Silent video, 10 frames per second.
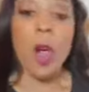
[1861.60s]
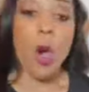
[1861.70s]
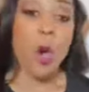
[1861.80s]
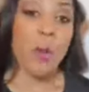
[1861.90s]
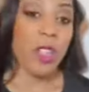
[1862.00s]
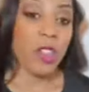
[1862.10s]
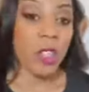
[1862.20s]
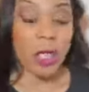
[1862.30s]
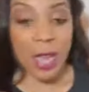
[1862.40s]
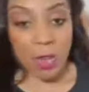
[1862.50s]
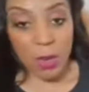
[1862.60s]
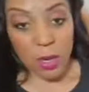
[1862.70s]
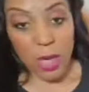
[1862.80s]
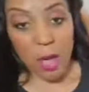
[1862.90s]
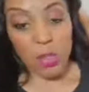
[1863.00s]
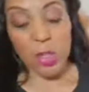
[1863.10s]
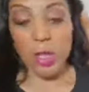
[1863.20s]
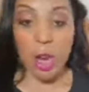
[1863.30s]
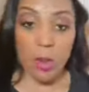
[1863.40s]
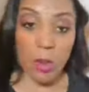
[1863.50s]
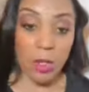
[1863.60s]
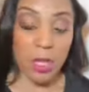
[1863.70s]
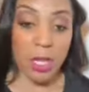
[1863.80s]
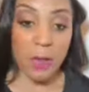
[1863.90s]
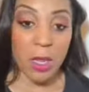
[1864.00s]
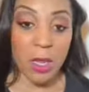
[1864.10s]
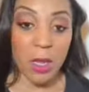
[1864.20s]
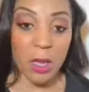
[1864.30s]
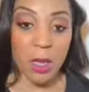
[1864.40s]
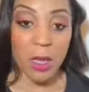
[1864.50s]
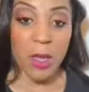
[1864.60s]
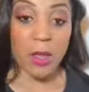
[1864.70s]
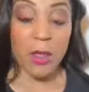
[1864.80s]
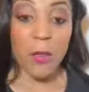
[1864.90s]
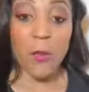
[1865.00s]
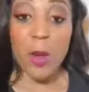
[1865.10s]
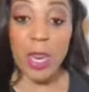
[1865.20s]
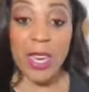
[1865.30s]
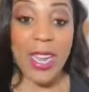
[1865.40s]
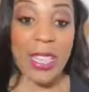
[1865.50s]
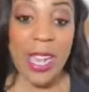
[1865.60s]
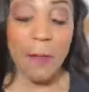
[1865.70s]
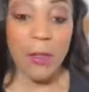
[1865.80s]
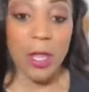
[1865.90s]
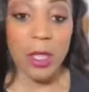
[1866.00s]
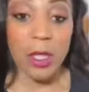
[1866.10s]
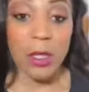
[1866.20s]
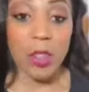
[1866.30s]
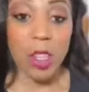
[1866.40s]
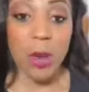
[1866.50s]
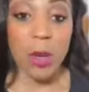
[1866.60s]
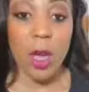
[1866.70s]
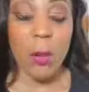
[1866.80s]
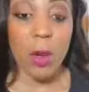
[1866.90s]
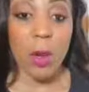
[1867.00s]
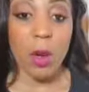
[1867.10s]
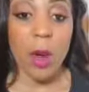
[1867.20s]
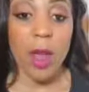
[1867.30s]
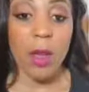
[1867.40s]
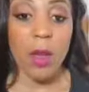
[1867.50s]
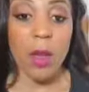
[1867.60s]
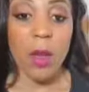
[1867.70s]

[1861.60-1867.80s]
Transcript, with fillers: home and just laying on the couch, turning on the TV for the next Netflix show to come on, right?